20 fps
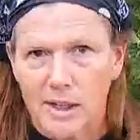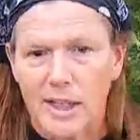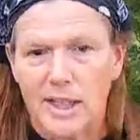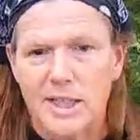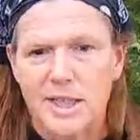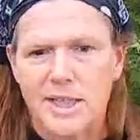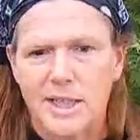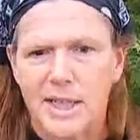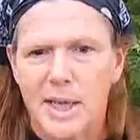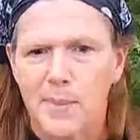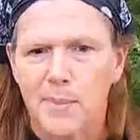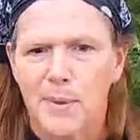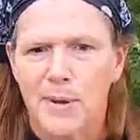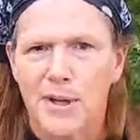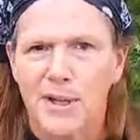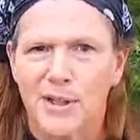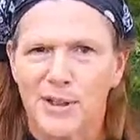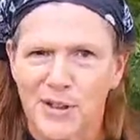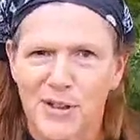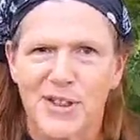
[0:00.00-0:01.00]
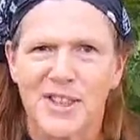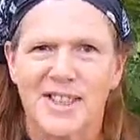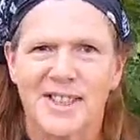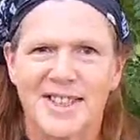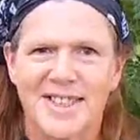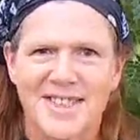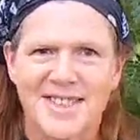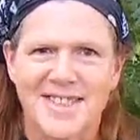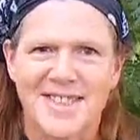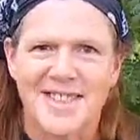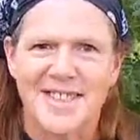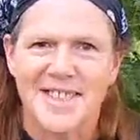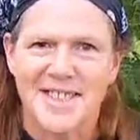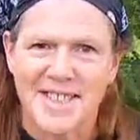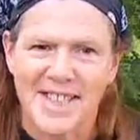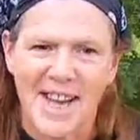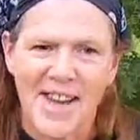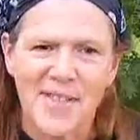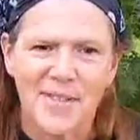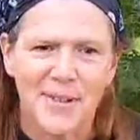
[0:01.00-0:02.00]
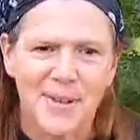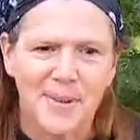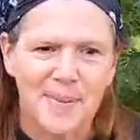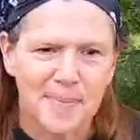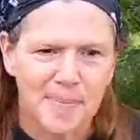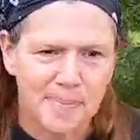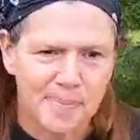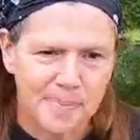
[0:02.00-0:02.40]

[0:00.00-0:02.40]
let's keep on learning this together.